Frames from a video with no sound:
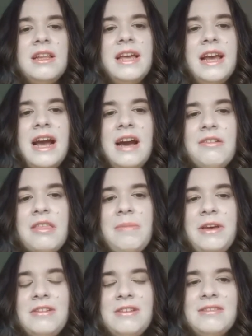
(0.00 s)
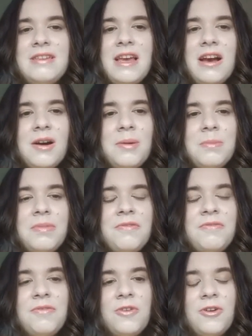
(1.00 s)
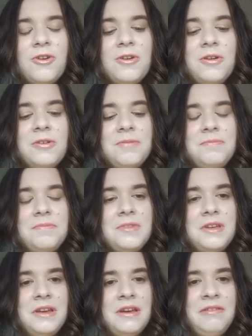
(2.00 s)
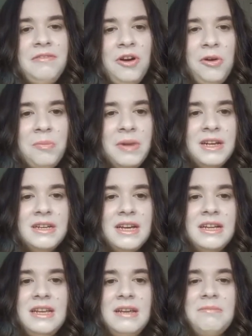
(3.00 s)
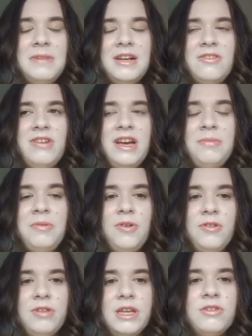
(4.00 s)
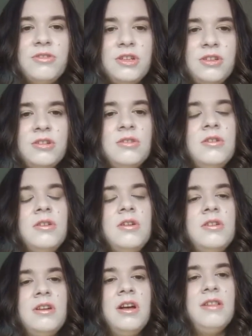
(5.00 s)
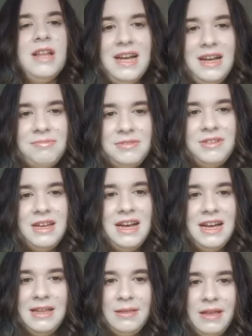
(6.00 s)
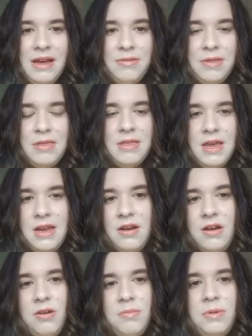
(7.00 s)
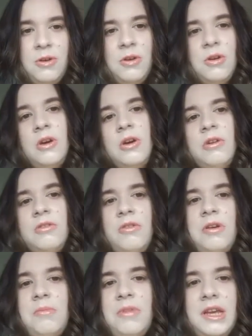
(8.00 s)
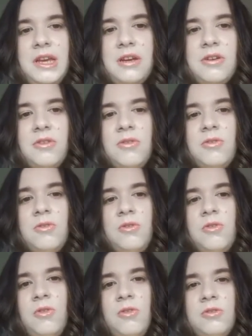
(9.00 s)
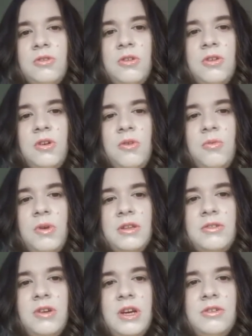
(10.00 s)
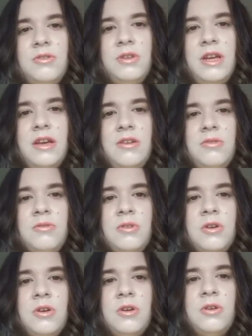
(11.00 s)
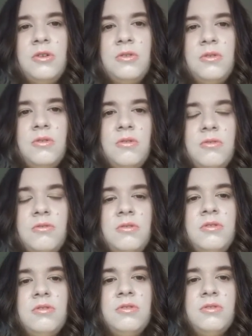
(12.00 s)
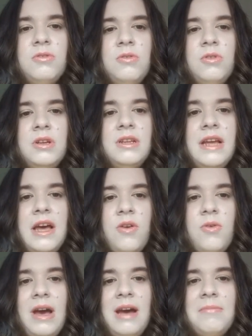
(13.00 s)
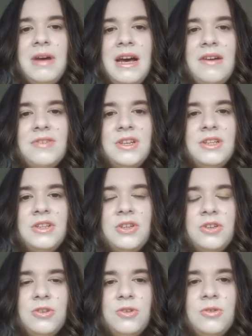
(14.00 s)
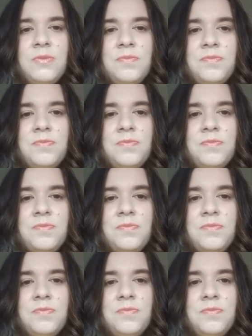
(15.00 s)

Like I was about to set up for filming and then my tripod literally just collapsed as I was setting up. So I'm like, oh god, what do I do now? So now I'm having to